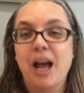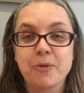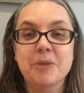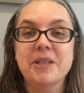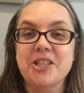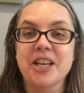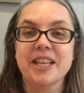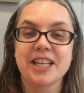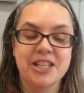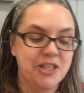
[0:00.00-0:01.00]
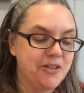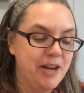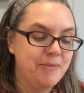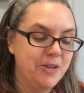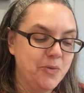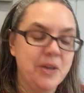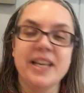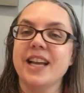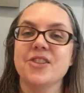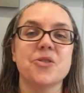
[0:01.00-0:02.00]
I will be checking Instagram this
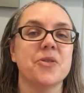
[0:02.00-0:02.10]
weekend,